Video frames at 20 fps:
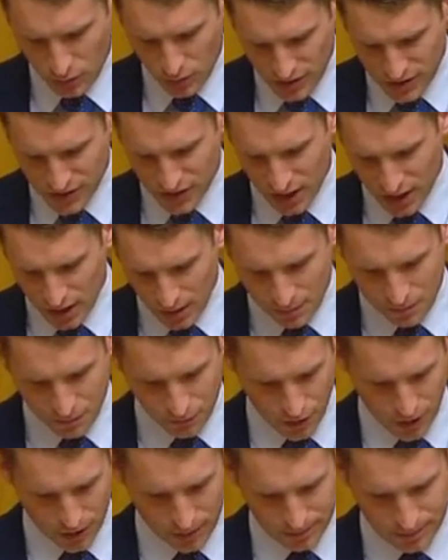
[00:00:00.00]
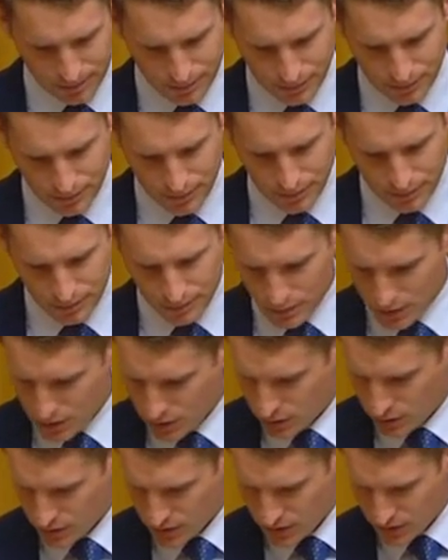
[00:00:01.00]
want to say up front,
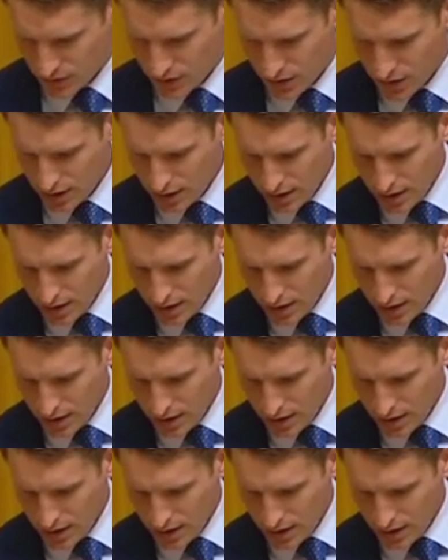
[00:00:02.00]
because